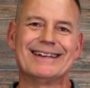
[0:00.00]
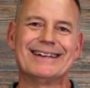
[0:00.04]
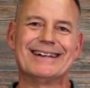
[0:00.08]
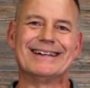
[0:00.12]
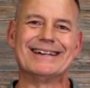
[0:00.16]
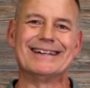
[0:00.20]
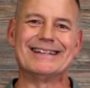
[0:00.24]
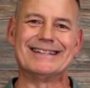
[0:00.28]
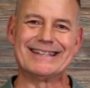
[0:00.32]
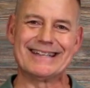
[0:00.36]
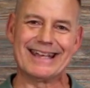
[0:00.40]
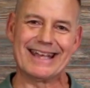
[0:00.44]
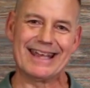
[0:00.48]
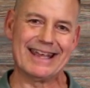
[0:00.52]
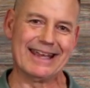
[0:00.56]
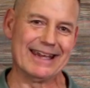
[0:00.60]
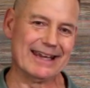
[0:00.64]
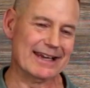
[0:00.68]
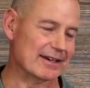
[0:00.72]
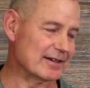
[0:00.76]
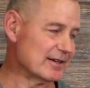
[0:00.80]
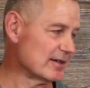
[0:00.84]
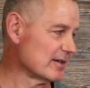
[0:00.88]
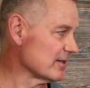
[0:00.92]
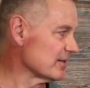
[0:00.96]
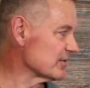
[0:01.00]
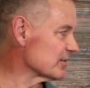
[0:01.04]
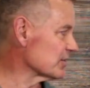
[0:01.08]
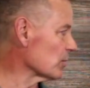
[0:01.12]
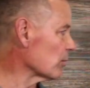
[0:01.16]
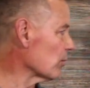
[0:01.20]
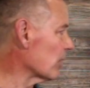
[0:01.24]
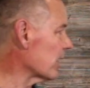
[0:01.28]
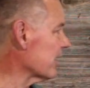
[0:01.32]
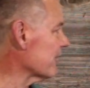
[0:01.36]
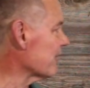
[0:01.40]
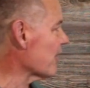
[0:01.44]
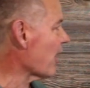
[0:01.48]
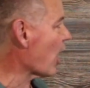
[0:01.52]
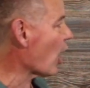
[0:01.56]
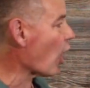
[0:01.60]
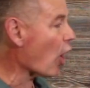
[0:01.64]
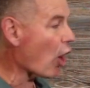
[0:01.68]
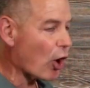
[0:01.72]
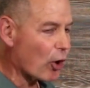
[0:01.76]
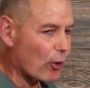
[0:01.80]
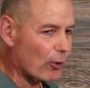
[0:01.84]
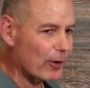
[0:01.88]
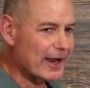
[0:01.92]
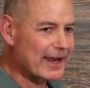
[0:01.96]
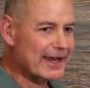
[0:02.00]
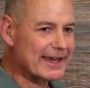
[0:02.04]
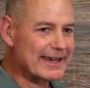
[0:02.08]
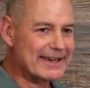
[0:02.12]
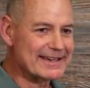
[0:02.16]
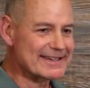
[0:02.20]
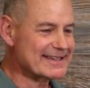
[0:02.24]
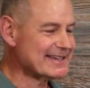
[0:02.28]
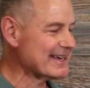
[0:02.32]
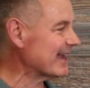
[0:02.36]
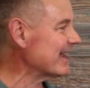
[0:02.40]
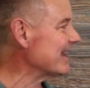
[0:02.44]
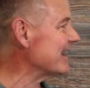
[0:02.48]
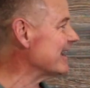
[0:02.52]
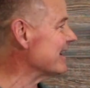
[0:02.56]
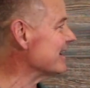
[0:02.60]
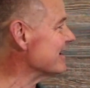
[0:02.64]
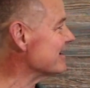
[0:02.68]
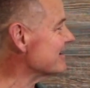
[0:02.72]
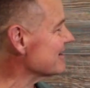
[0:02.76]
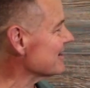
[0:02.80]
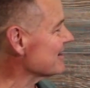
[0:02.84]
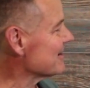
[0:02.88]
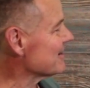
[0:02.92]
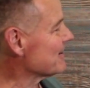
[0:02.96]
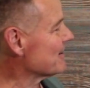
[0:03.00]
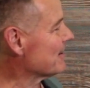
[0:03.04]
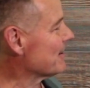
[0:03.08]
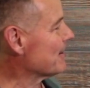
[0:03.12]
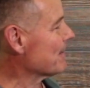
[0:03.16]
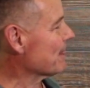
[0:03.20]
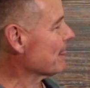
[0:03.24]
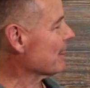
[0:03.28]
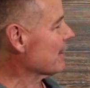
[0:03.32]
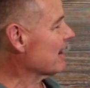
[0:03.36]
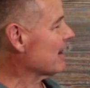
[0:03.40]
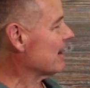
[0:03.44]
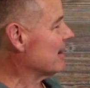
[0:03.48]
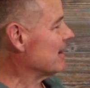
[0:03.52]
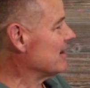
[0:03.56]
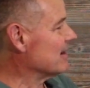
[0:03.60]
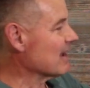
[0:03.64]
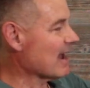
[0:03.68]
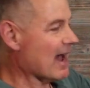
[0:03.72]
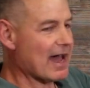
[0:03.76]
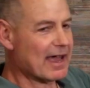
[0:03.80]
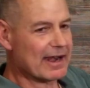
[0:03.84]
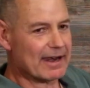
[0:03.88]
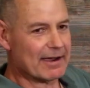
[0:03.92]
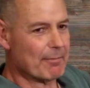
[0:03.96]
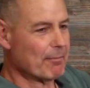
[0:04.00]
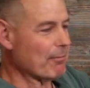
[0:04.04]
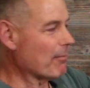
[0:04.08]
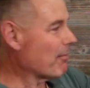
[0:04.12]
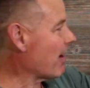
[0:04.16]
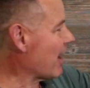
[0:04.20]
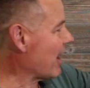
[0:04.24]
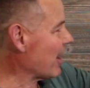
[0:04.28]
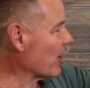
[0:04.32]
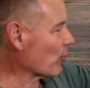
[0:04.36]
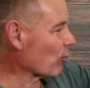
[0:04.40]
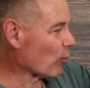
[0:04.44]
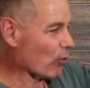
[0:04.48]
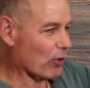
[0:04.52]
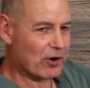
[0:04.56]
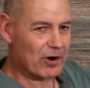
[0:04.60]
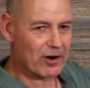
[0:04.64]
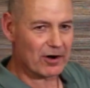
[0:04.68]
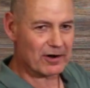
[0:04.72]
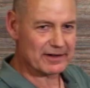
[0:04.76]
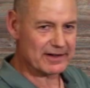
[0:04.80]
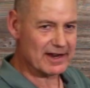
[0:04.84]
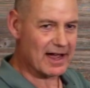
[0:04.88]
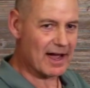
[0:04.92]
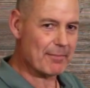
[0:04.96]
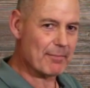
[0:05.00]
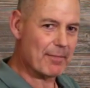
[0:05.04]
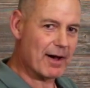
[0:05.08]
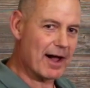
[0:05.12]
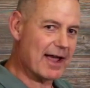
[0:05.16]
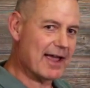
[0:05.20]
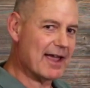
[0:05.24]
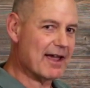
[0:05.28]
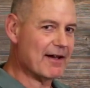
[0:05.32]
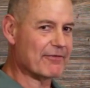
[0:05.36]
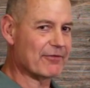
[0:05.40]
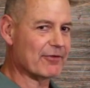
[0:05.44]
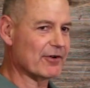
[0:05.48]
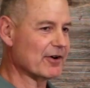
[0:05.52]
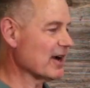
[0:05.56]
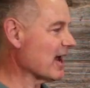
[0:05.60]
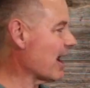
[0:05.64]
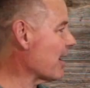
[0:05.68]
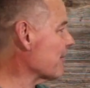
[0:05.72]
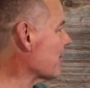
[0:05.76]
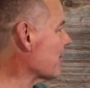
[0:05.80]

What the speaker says: attained. So what have I already attained? Not my work, not my effort, not